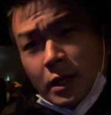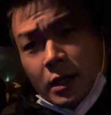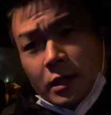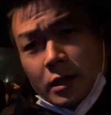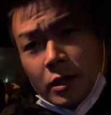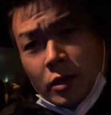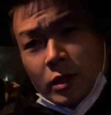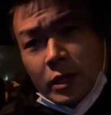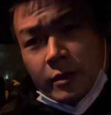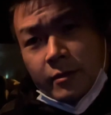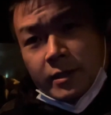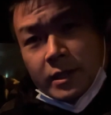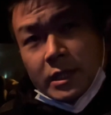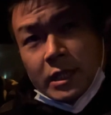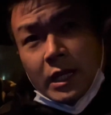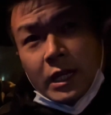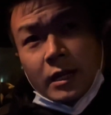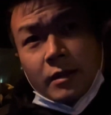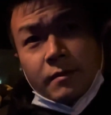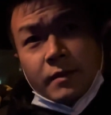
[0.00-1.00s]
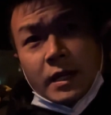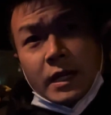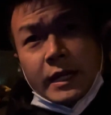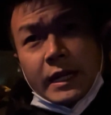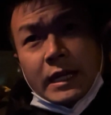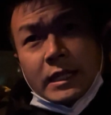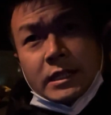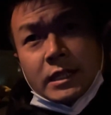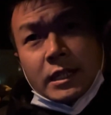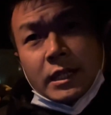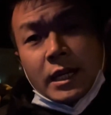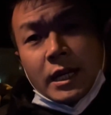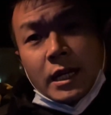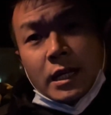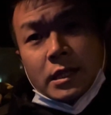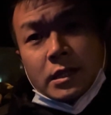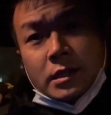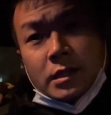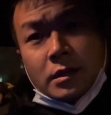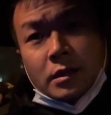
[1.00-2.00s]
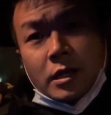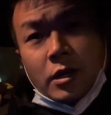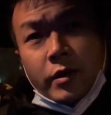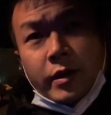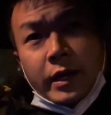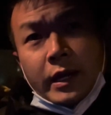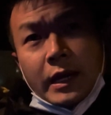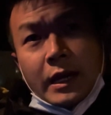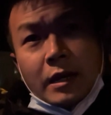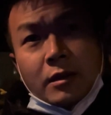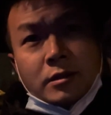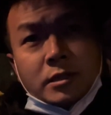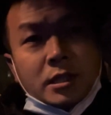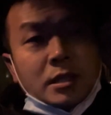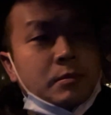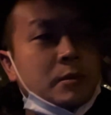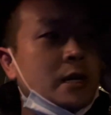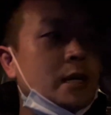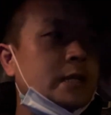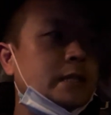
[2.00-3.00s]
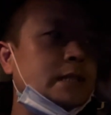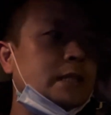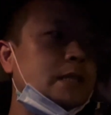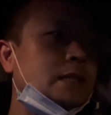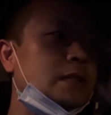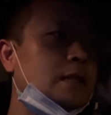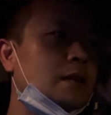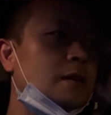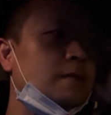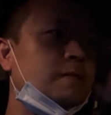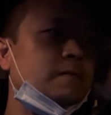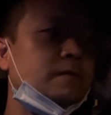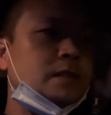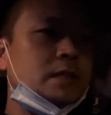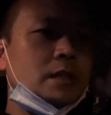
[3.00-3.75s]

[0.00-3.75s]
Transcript: UD University of uh, Dayton kids going out to the bars and stuff.